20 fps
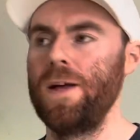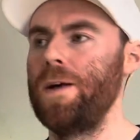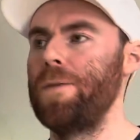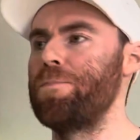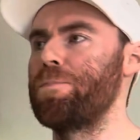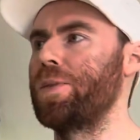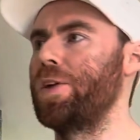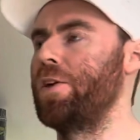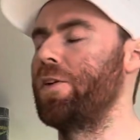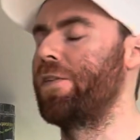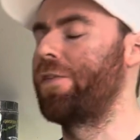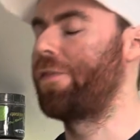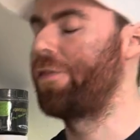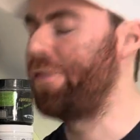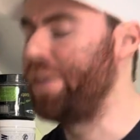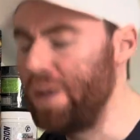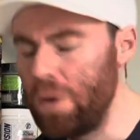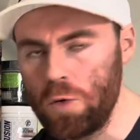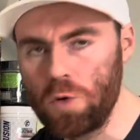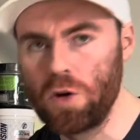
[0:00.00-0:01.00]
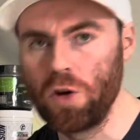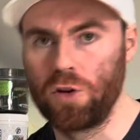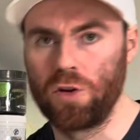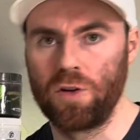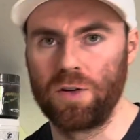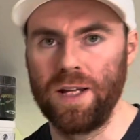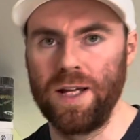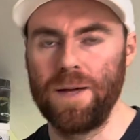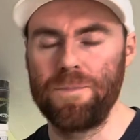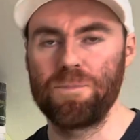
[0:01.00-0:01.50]
You feel good
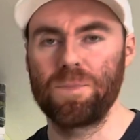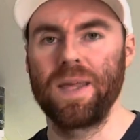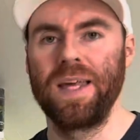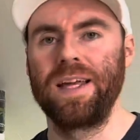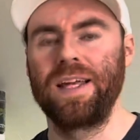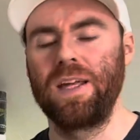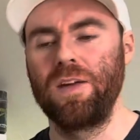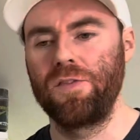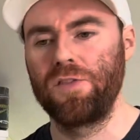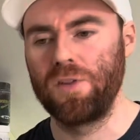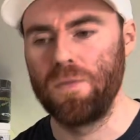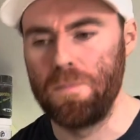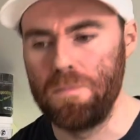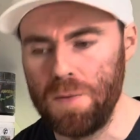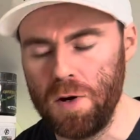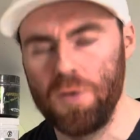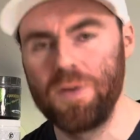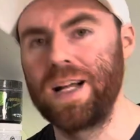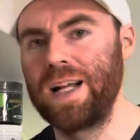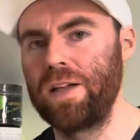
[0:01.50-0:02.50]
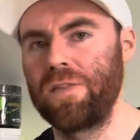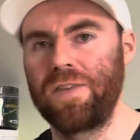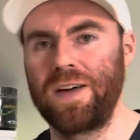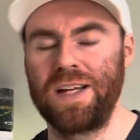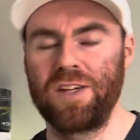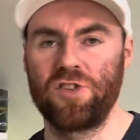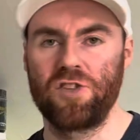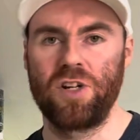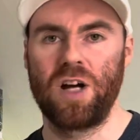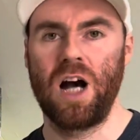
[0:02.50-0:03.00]
on it. It gives you mood
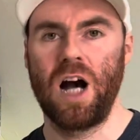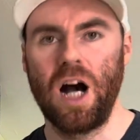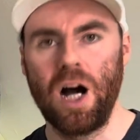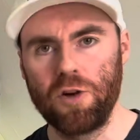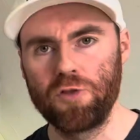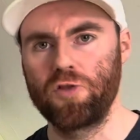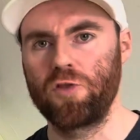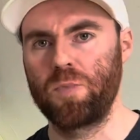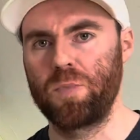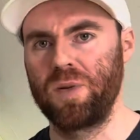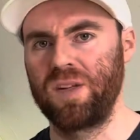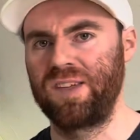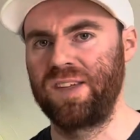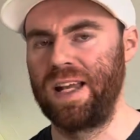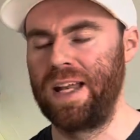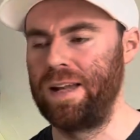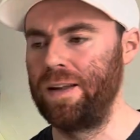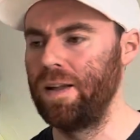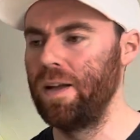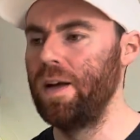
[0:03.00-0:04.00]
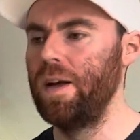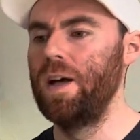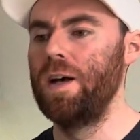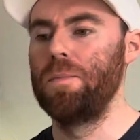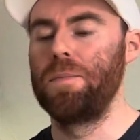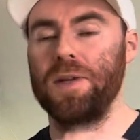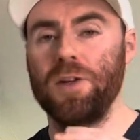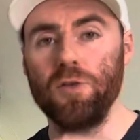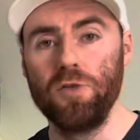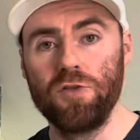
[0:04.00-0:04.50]
elevation 100%,
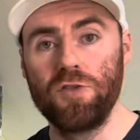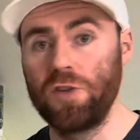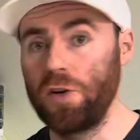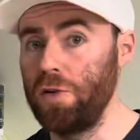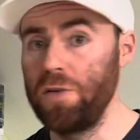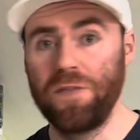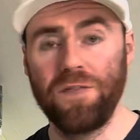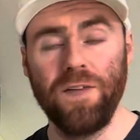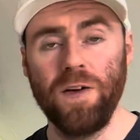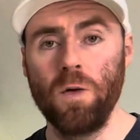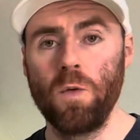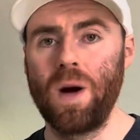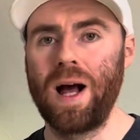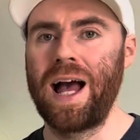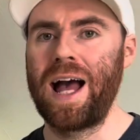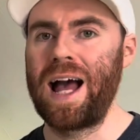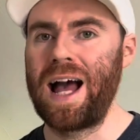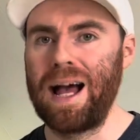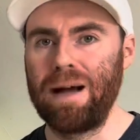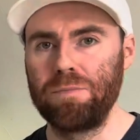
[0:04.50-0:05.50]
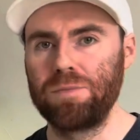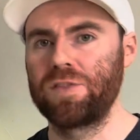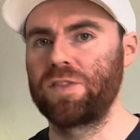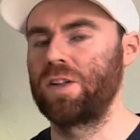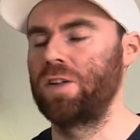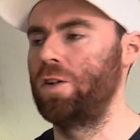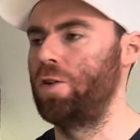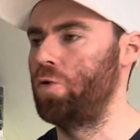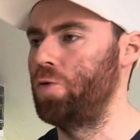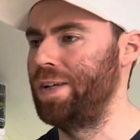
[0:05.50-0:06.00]
but you do feel
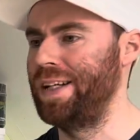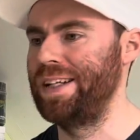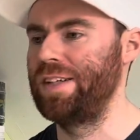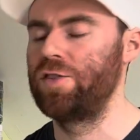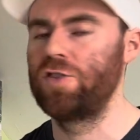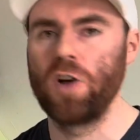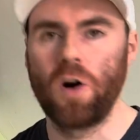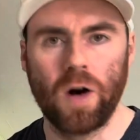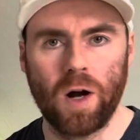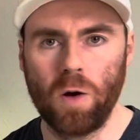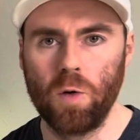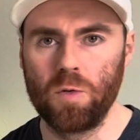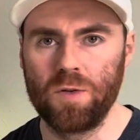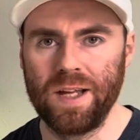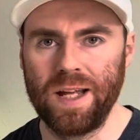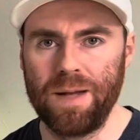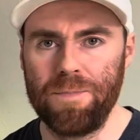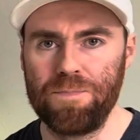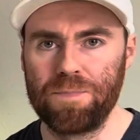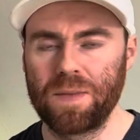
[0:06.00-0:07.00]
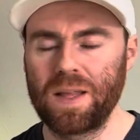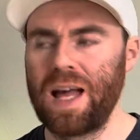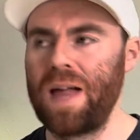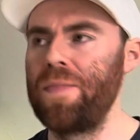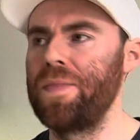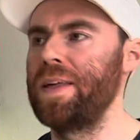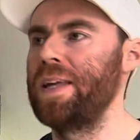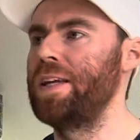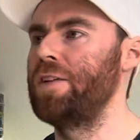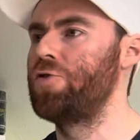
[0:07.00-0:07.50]
absolutely dialed in, and
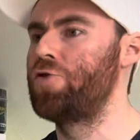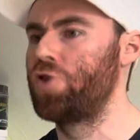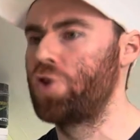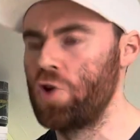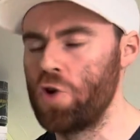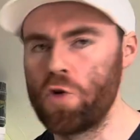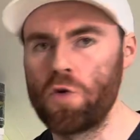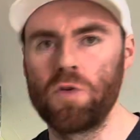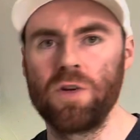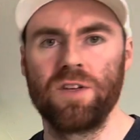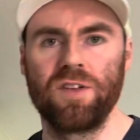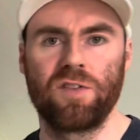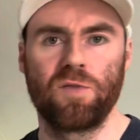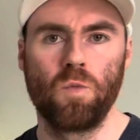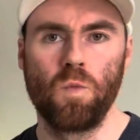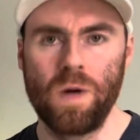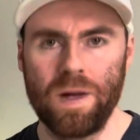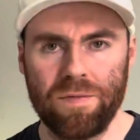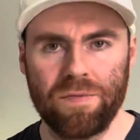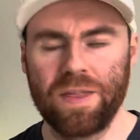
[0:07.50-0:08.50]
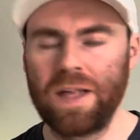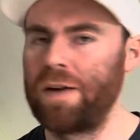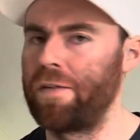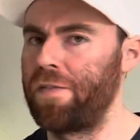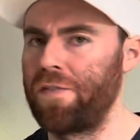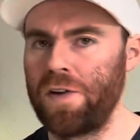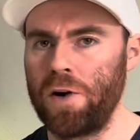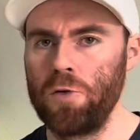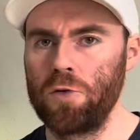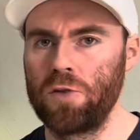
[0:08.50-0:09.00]
the endurance with that
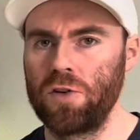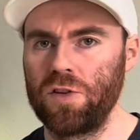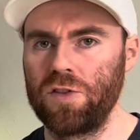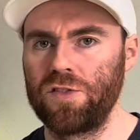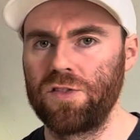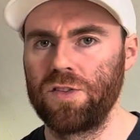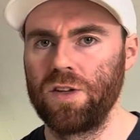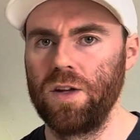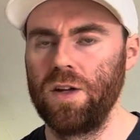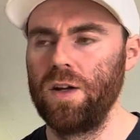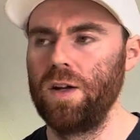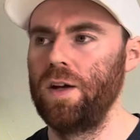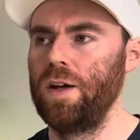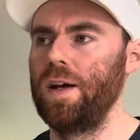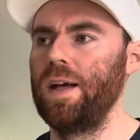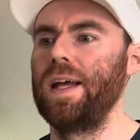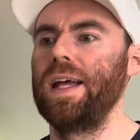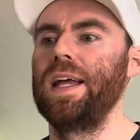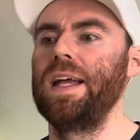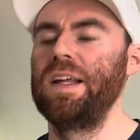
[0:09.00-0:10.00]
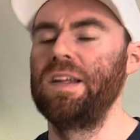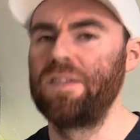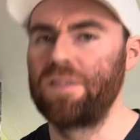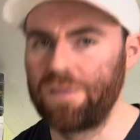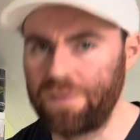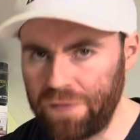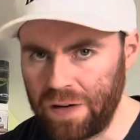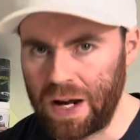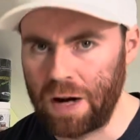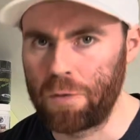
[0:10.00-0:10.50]
focus is
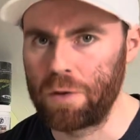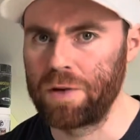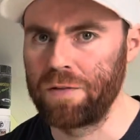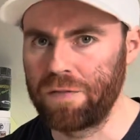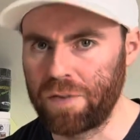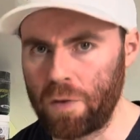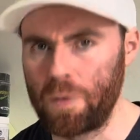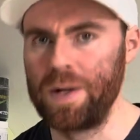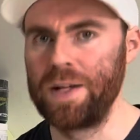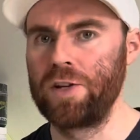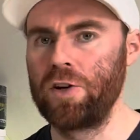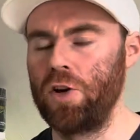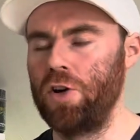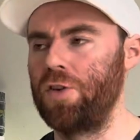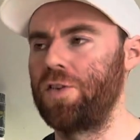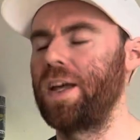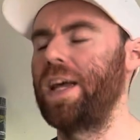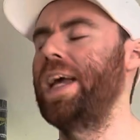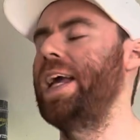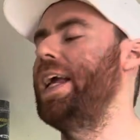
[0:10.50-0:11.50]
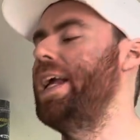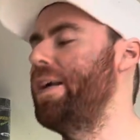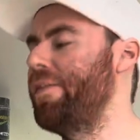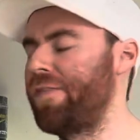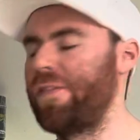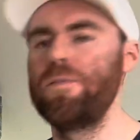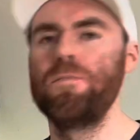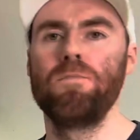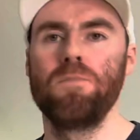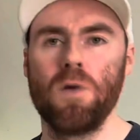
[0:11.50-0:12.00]
very, very good.
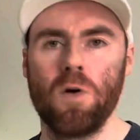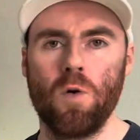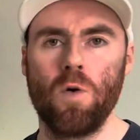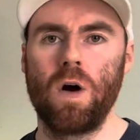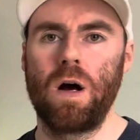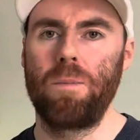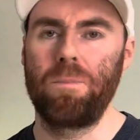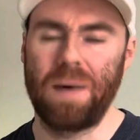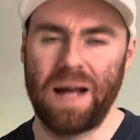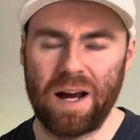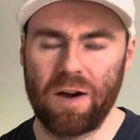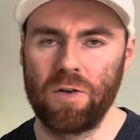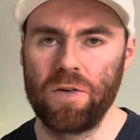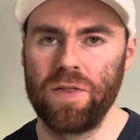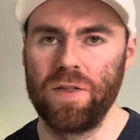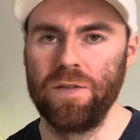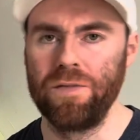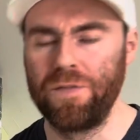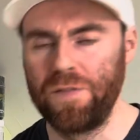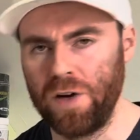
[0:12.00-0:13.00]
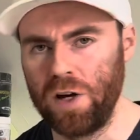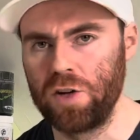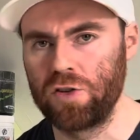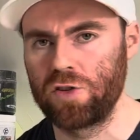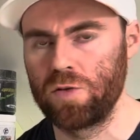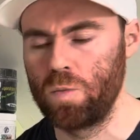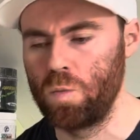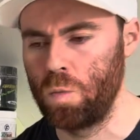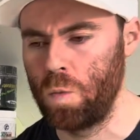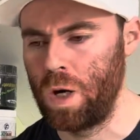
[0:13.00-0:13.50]
Even more apparent than
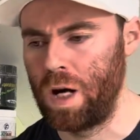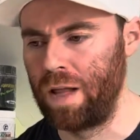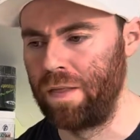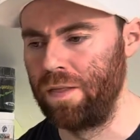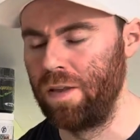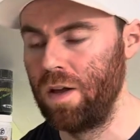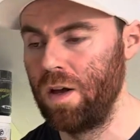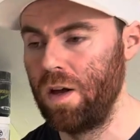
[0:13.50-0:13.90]
version 1.